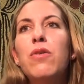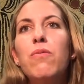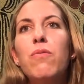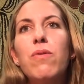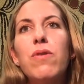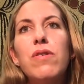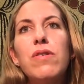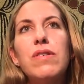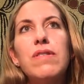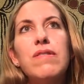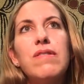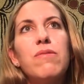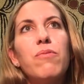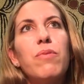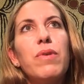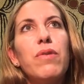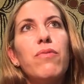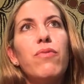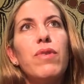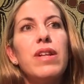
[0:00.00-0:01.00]
Whereas
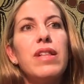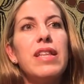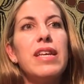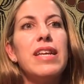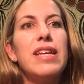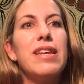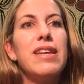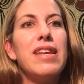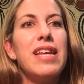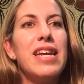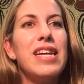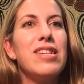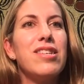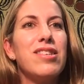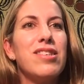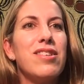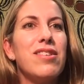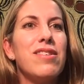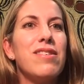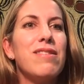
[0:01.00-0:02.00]
we really need
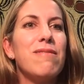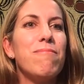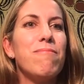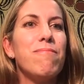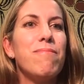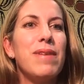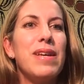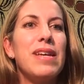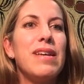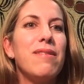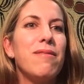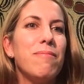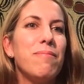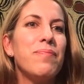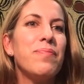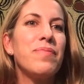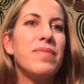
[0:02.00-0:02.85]
to be